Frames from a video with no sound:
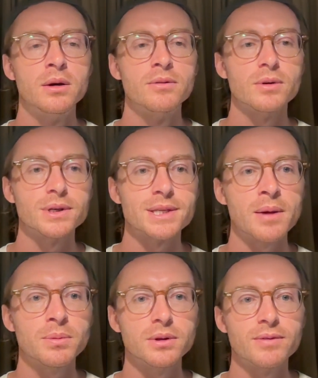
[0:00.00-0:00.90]
For
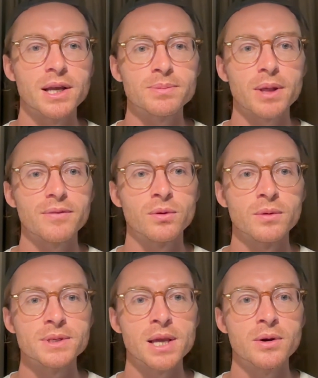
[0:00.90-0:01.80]
example, advanced
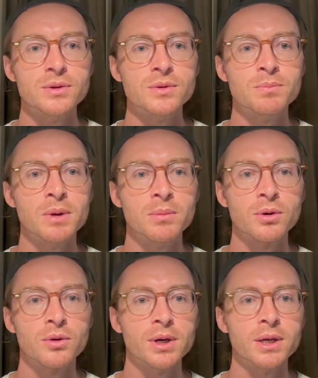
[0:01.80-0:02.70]
platforms now use
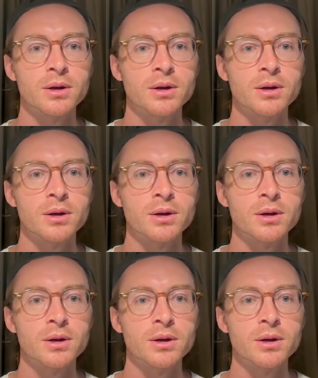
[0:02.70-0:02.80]
minimal green